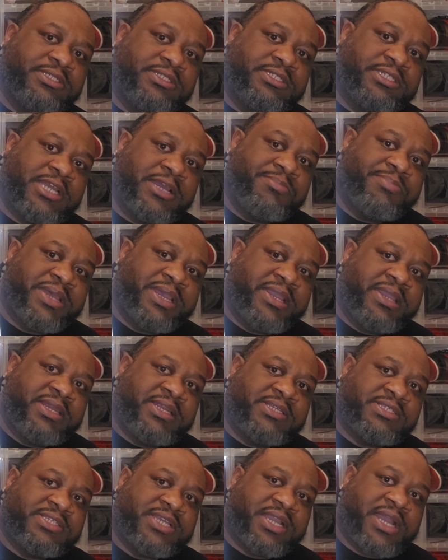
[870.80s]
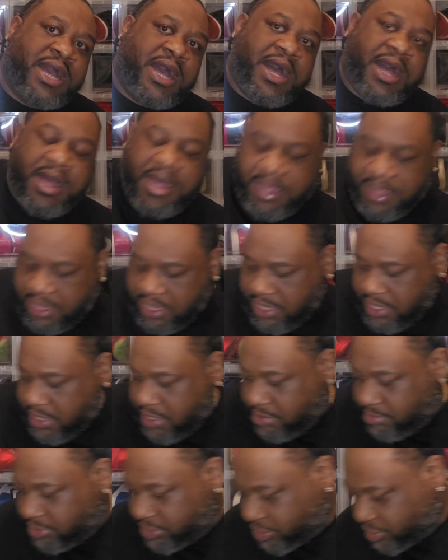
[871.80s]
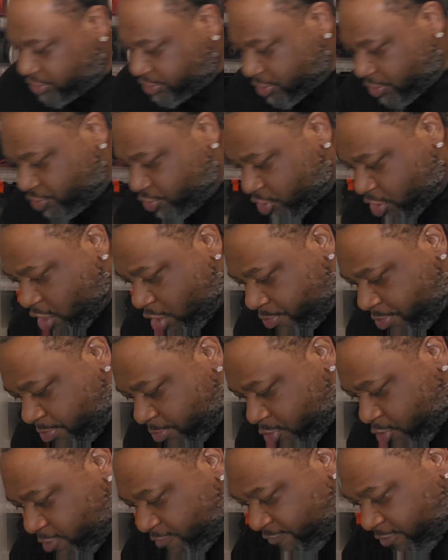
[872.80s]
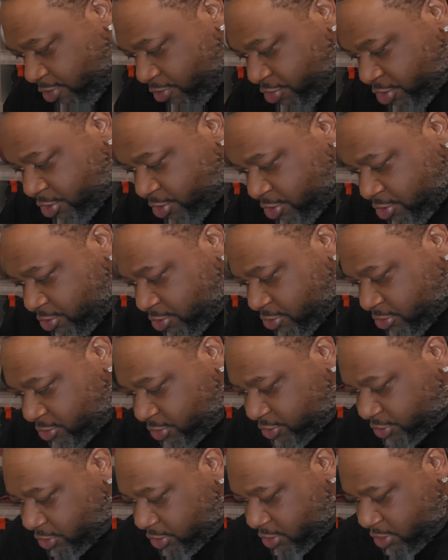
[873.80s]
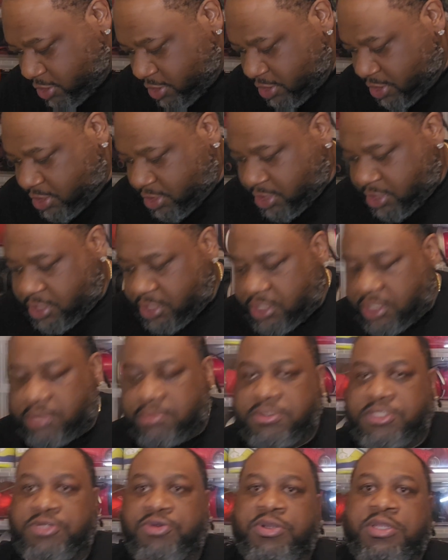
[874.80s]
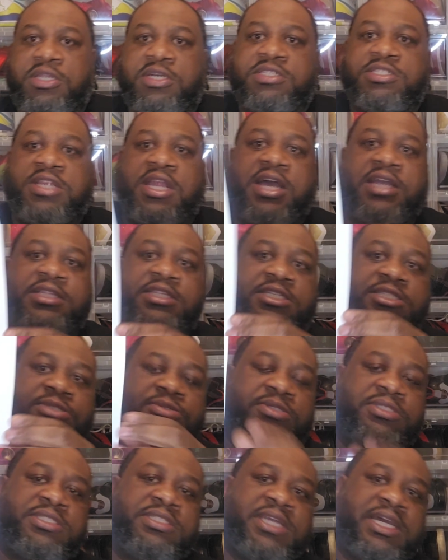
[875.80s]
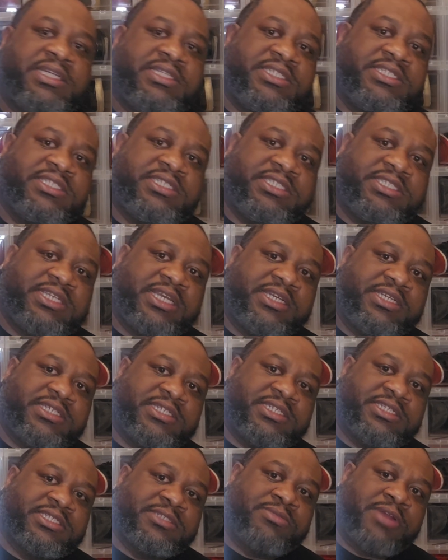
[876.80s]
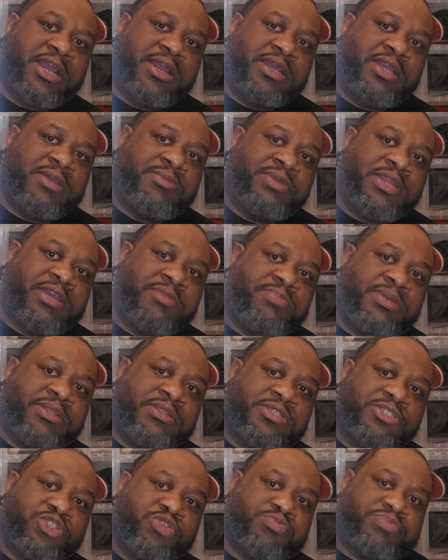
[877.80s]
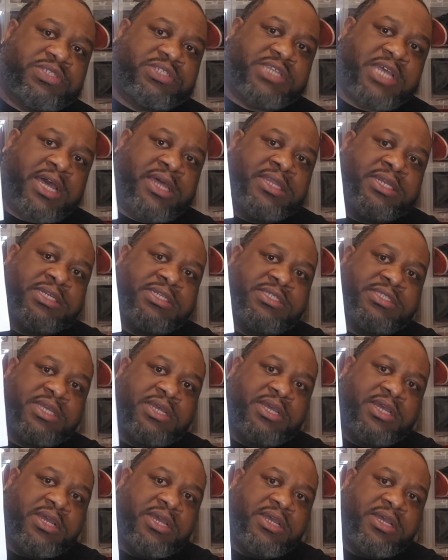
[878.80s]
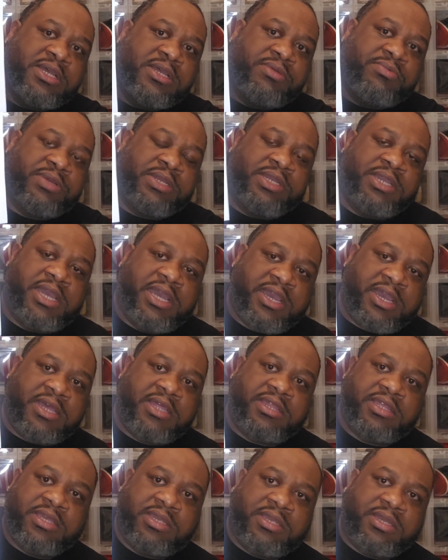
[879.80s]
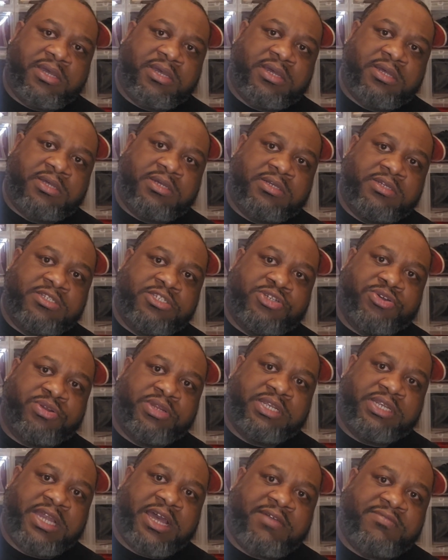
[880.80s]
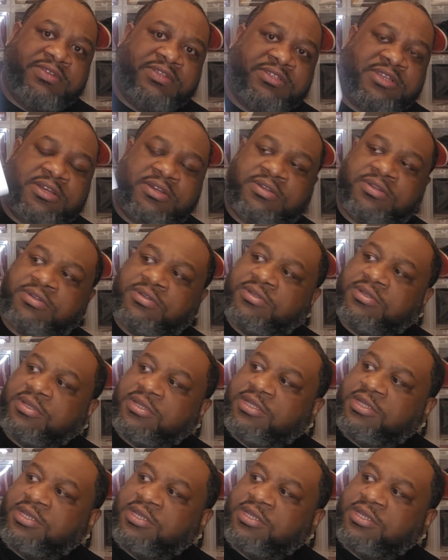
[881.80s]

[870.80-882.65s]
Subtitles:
Champagne and cigar. Just show you a couple more photos. So it looks like this was 96 right here when they beat the Supersonics. When he had the Jordan 11s on.